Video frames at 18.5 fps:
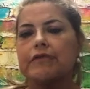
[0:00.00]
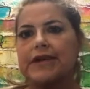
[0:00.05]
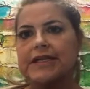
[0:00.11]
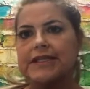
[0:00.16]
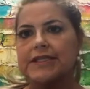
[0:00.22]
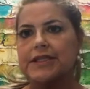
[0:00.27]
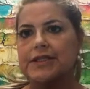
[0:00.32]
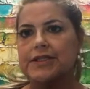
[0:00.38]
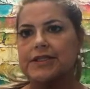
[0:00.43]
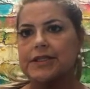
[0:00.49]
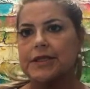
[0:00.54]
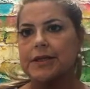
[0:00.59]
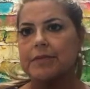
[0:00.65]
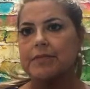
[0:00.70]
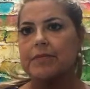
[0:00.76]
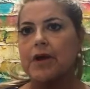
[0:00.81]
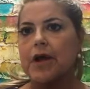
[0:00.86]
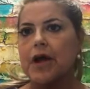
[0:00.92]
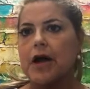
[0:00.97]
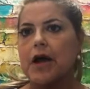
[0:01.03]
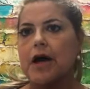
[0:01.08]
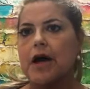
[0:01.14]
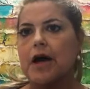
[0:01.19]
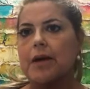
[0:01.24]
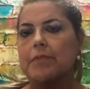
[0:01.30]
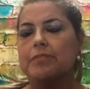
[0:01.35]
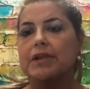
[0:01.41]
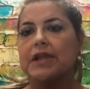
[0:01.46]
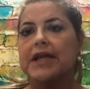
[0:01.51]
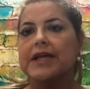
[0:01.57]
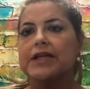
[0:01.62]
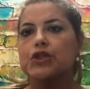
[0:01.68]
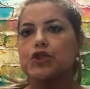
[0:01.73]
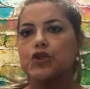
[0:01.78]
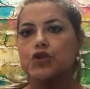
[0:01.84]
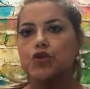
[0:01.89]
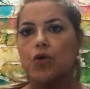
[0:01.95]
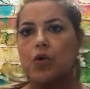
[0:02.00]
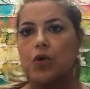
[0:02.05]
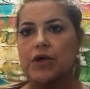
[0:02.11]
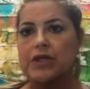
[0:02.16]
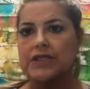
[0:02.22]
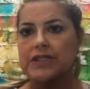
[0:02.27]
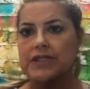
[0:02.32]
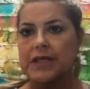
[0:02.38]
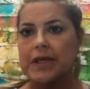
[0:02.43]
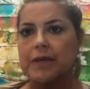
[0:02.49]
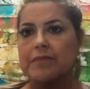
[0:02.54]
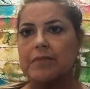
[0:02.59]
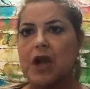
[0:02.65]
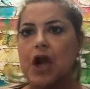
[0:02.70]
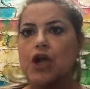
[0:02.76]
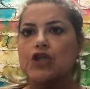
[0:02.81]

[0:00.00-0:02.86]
racism placed towards them.